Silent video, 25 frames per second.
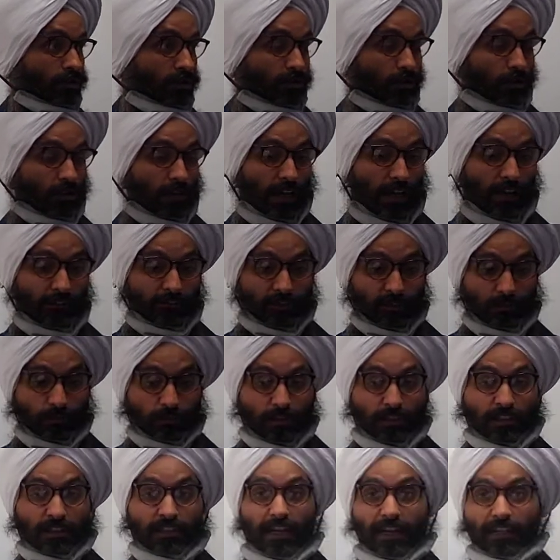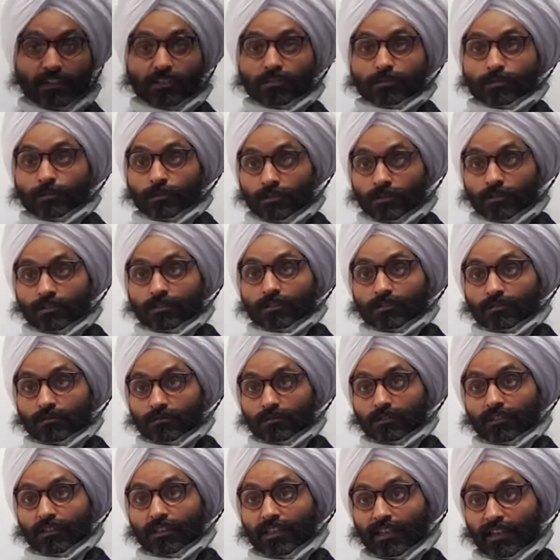You don't have to be an expert
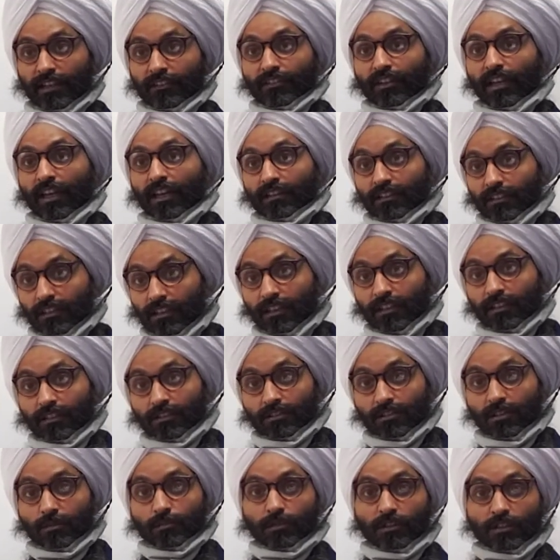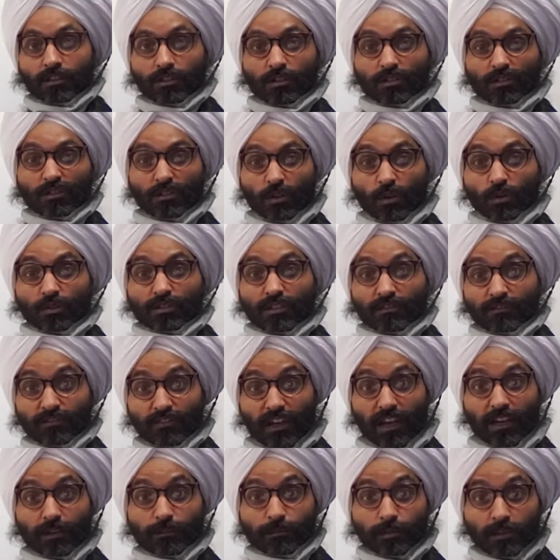in that thing to be a good coach. In
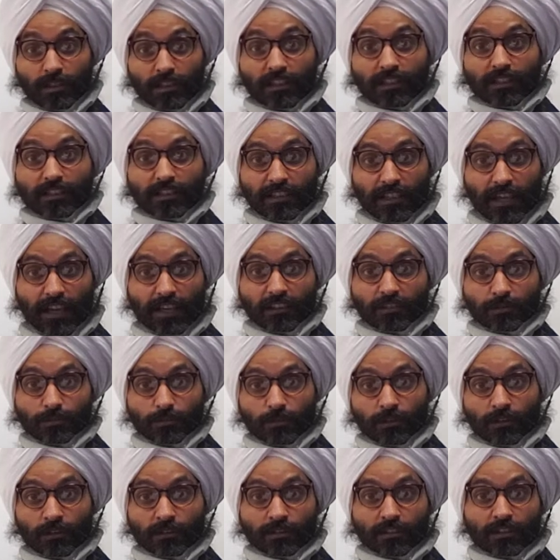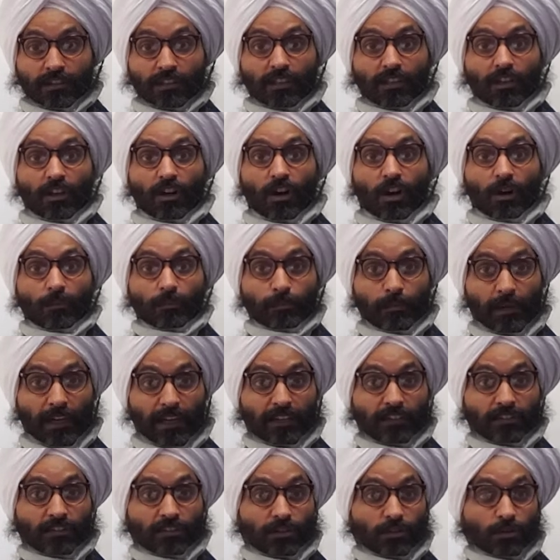fact, being the expert
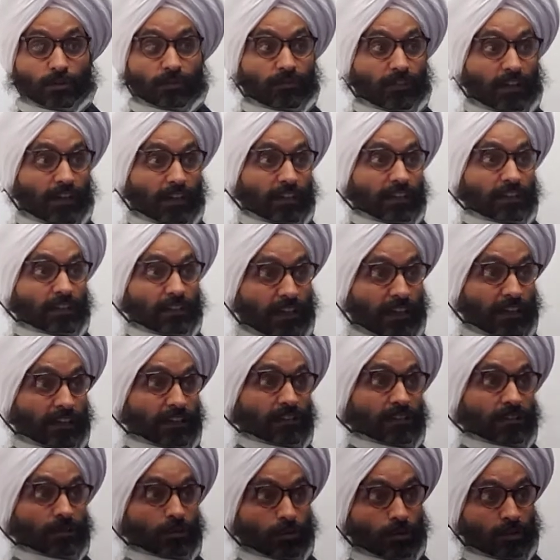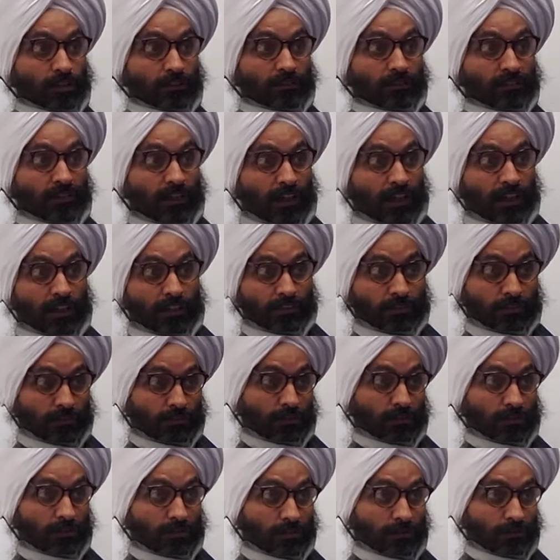makes you very likely to
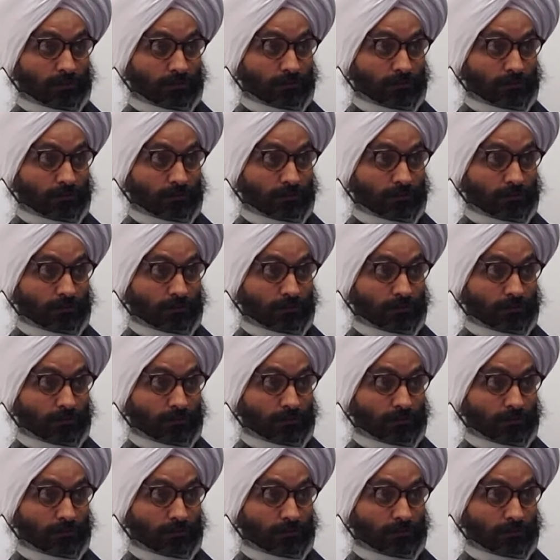advise.